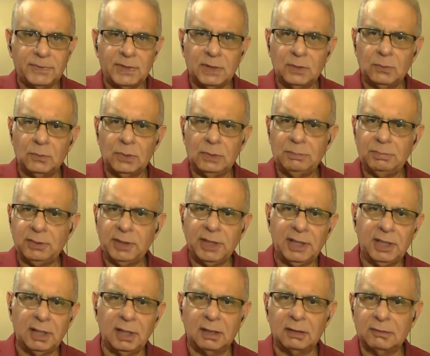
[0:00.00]
we
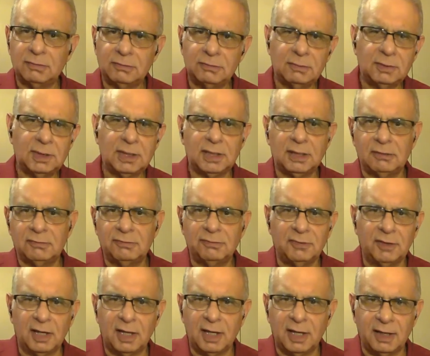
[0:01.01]
played our 3 and
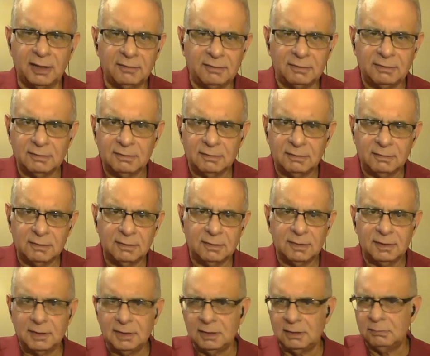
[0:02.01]
5
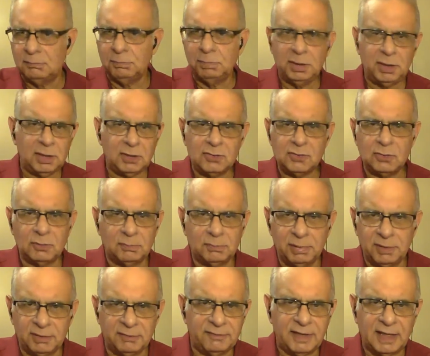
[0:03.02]
in pitch
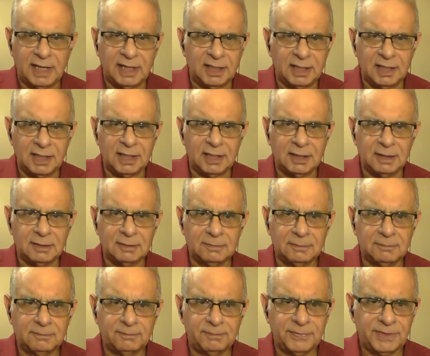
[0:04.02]
above that E.
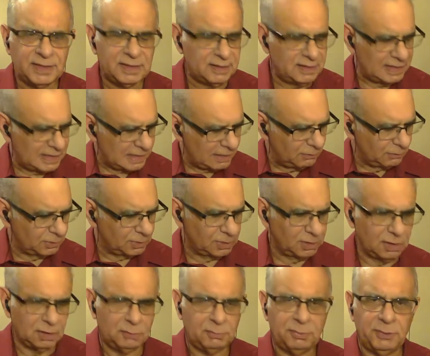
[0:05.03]
Now we're going
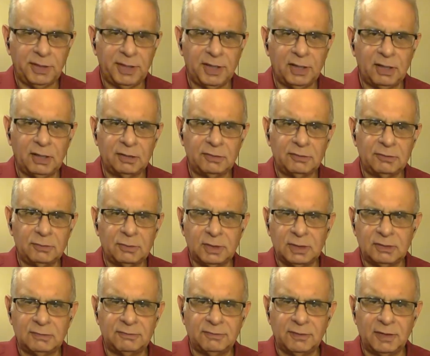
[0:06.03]
to play our 3
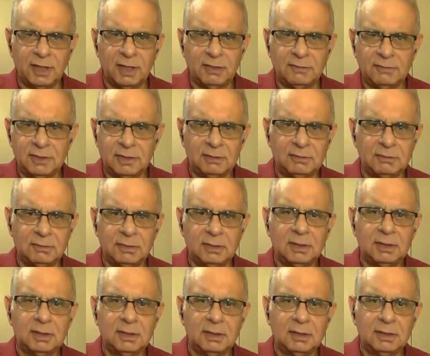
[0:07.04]
and 5 in
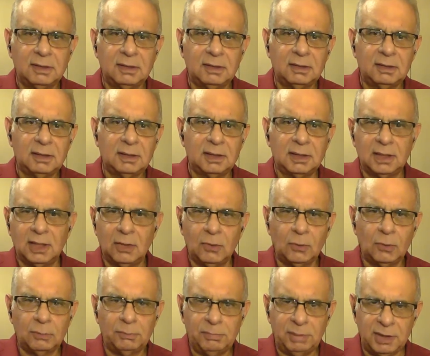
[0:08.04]

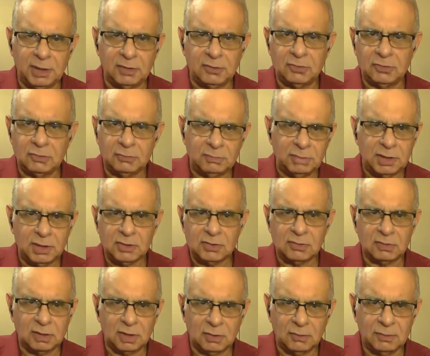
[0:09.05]
lower pitch
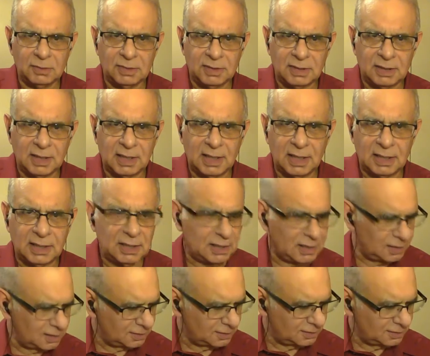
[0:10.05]
lower than that E.